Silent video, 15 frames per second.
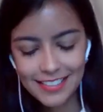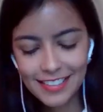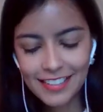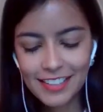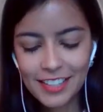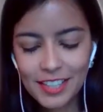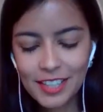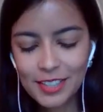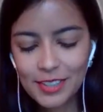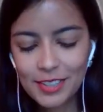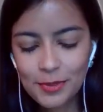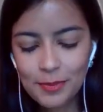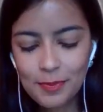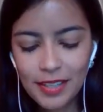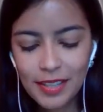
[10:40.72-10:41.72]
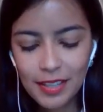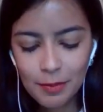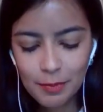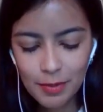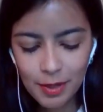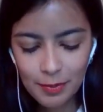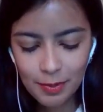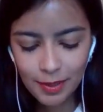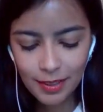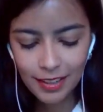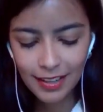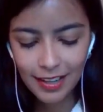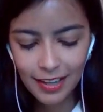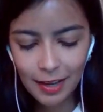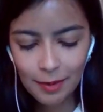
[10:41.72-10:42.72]
to meet the people that
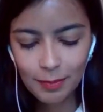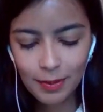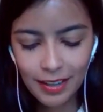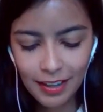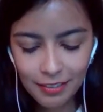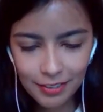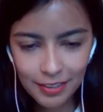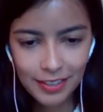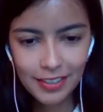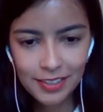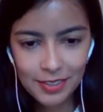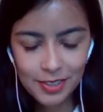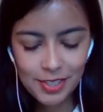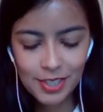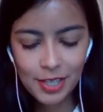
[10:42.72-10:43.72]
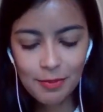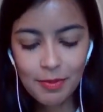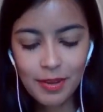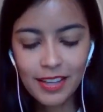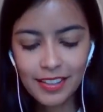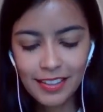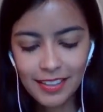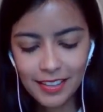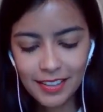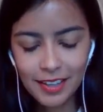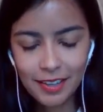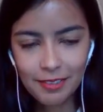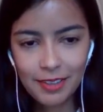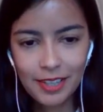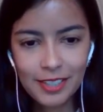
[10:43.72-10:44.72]
I applied for the internship in the
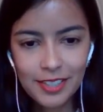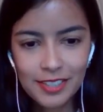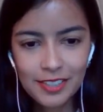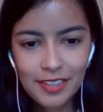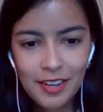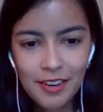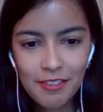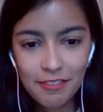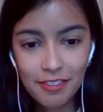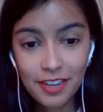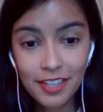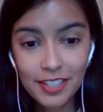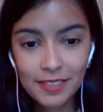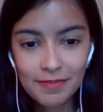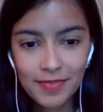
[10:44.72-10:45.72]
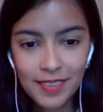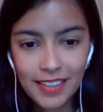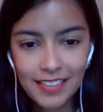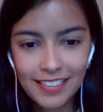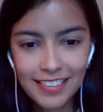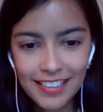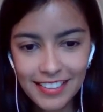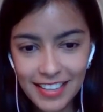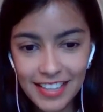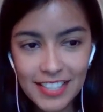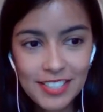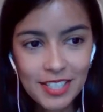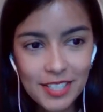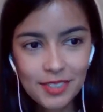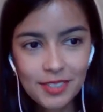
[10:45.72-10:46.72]
career fair in the
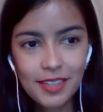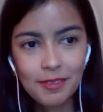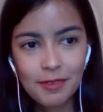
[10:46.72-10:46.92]
Institute.